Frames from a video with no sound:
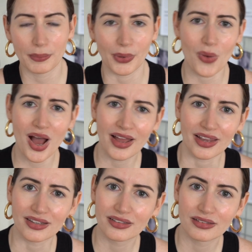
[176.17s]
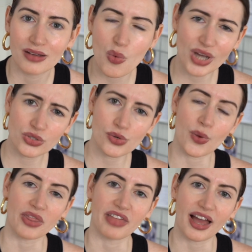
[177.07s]
But why? Why do you
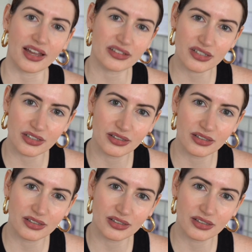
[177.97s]
want that?